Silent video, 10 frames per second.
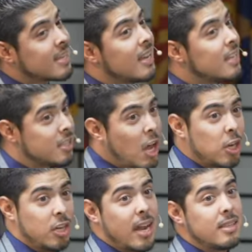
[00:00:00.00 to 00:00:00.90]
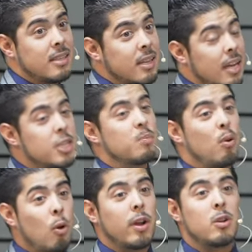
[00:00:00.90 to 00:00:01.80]
it's not a good idea. It's
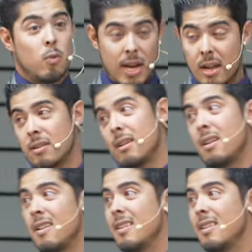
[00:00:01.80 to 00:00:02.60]
pouring rain out there.